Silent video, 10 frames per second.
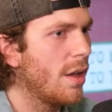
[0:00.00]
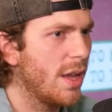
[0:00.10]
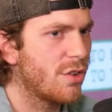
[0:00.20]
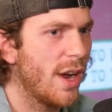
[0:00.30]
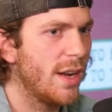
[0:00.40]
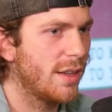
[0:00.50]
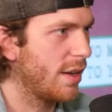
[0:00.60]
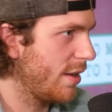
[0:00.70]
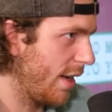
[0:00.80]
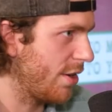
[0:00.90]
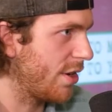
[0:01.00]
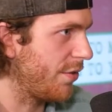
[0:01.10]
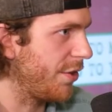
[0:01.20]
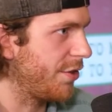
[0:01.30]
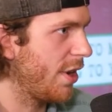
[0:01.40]
Yeah, try not to take
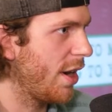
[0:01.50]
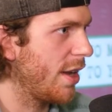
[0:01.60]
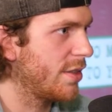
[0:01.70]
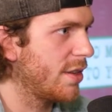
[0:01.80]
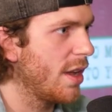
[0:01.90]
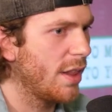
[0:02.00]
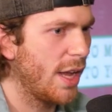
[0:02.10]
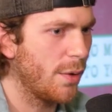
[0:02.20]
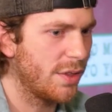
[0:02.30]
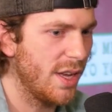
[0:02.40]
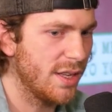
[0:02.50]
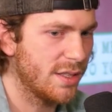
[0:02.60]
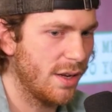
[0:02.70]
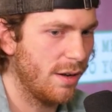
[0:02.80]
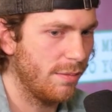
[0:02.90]
yourself too serious. Yeah, like with
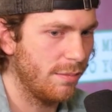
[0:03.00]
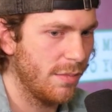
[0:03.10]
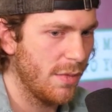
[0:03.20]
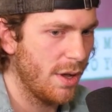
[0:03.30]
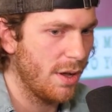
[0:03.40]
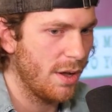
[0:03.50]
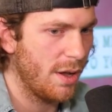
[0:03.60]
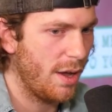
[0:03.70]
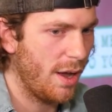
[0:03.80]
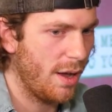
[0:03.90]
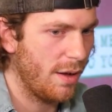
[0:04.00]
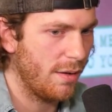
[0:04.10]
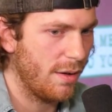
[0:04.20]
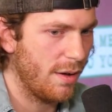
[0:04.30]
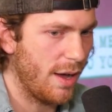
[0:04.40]
this, um,
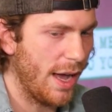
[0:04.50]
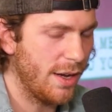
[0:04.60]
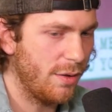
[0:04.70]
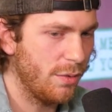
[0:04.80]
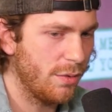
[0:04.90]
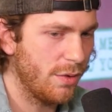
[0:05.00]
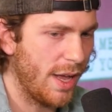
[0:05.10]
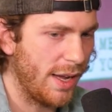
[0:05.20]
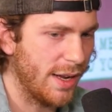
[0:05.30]
uh I don't like